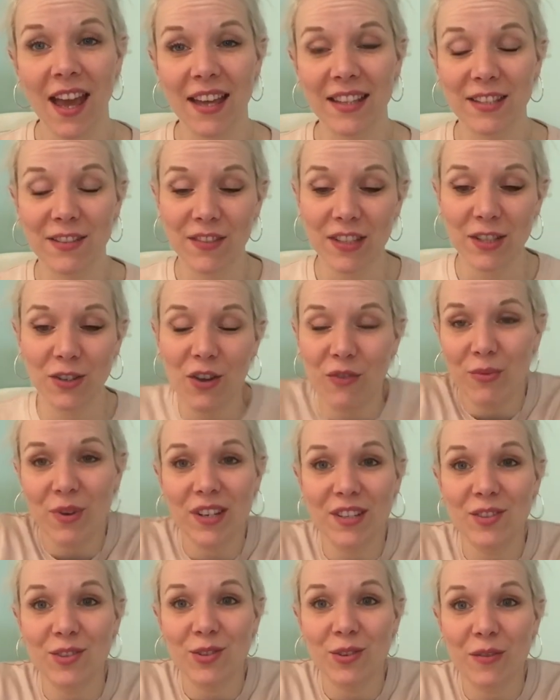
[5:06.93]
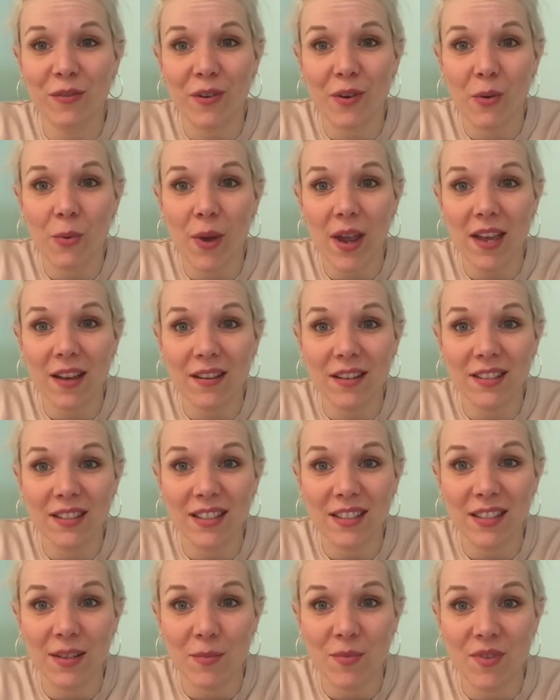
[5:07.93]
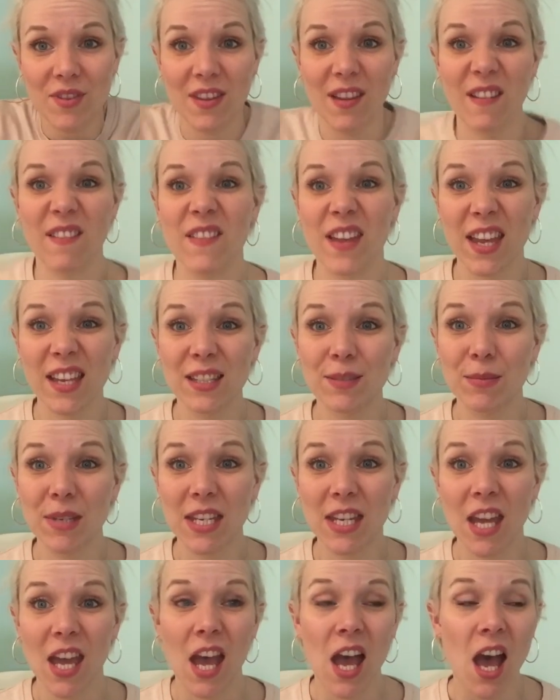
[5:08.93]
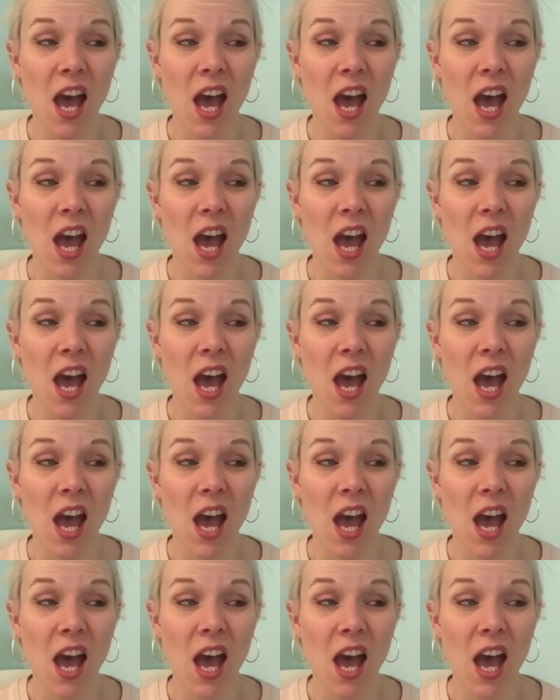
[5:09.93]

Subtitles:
It's a video I've wanted to do for a while because it's something that affects me